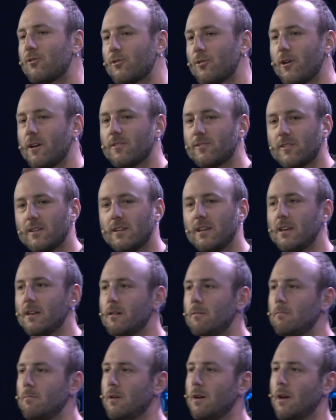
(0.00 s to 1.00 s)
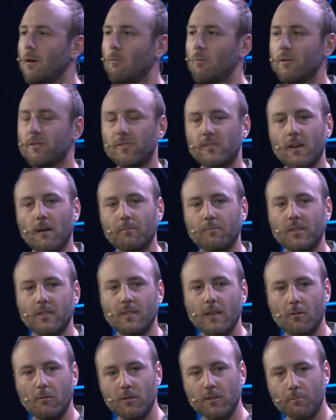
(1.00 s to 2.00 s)
entrusted him with
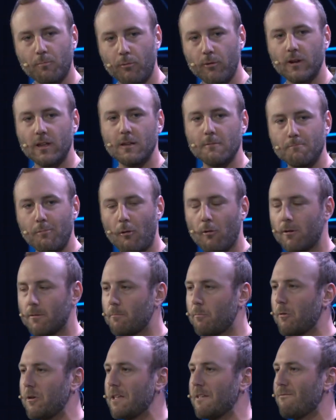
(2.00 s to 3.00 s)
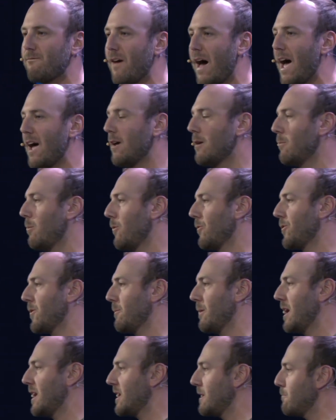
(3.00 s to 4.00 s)
something that was pretty important, pretty valuable
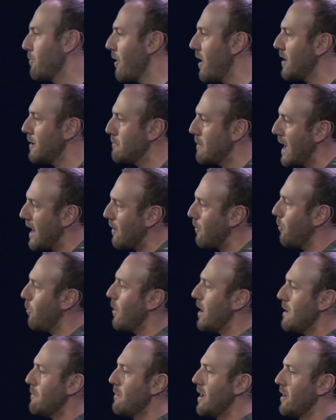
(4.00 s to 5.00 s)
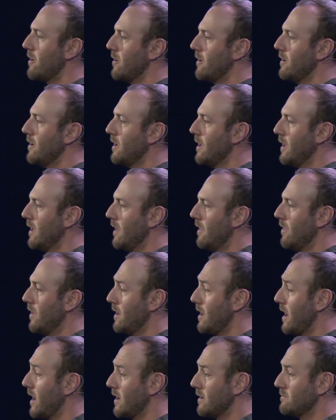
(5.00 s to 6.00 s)
to me, and he brought it back way better
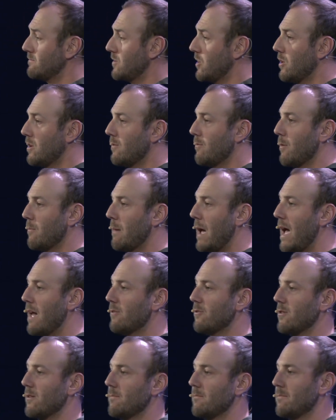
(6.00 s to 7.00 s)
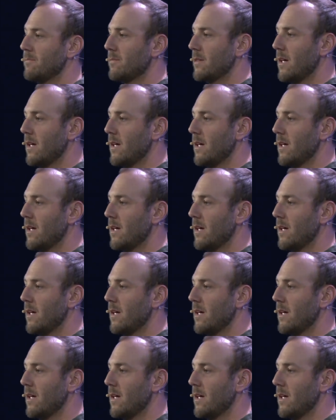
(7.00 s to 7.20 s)
than I could have imagined.